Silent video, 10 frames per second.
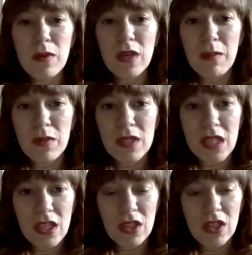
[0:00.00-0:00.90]
in
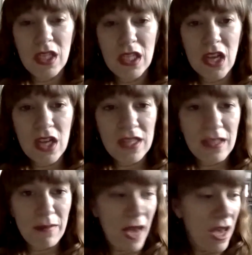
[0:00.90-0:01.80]
particular, he talks
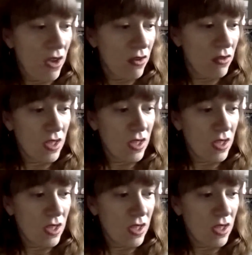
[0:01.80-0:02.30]
about